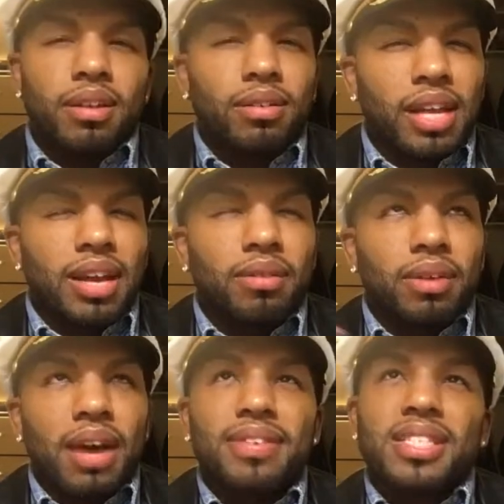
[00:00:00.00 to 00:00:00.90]
like when
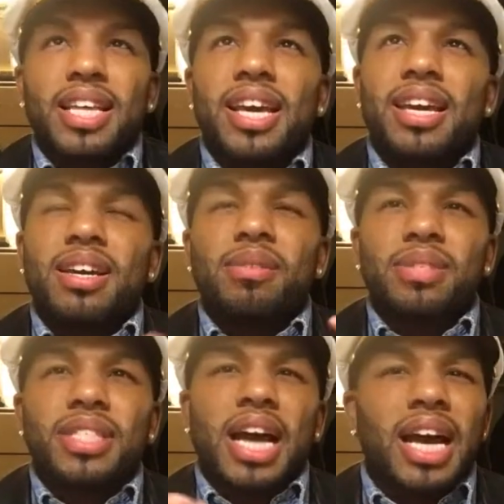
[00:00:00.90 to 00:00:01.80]
I was there, it
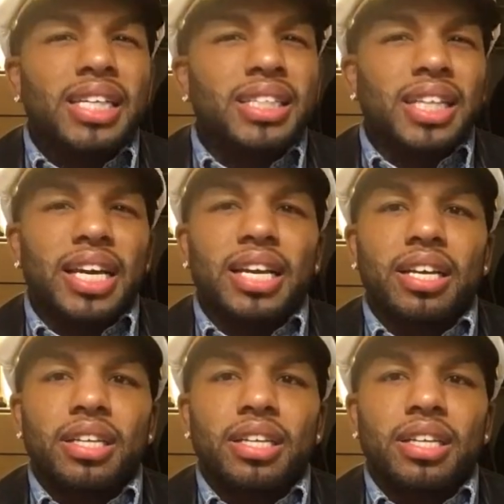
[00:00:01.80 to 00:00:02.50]
was kind of like